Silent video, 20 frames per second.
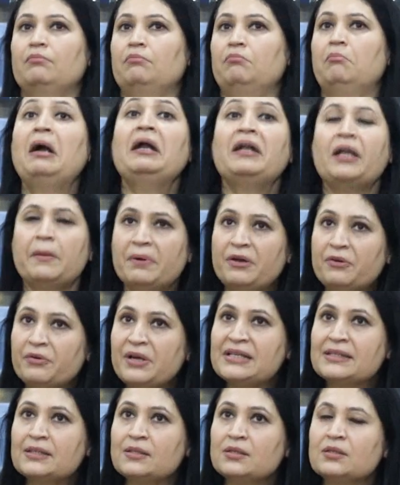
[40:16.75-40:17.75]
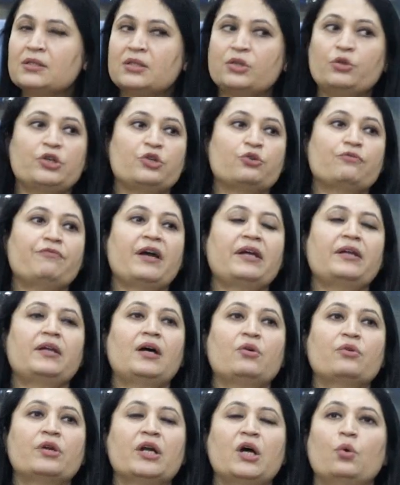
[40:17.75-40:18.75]
multiple reasons. You need to find
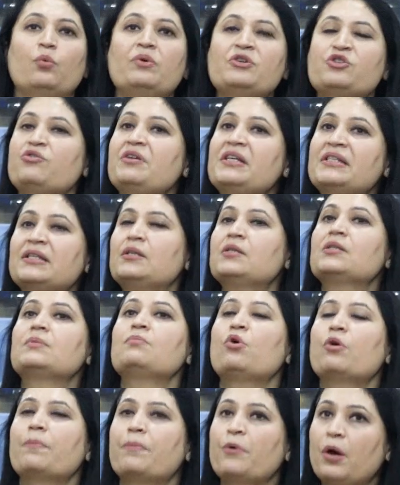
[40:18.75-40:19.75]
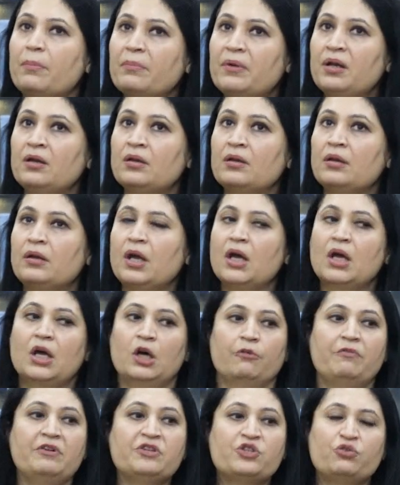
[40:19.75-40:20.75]
out which reason is more prominent,
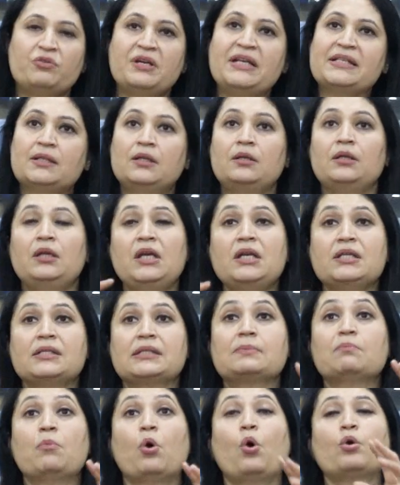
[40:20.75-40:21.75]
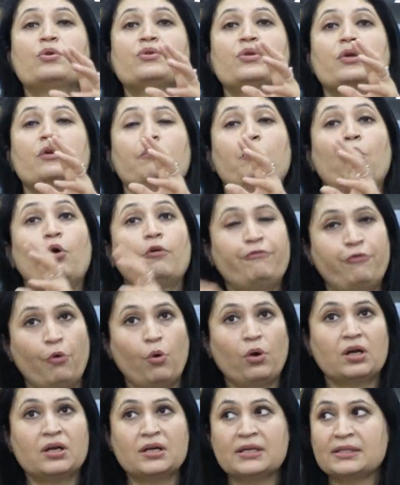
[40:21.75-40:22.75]
which reason needs more
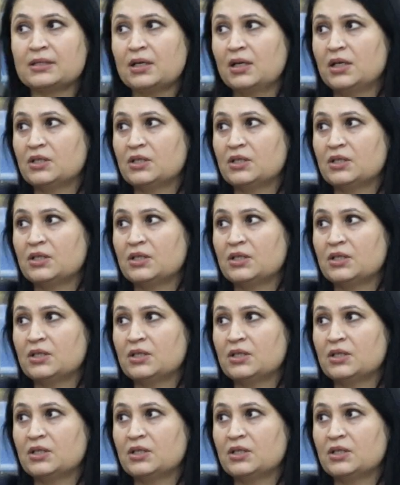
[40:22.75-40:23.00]
focus.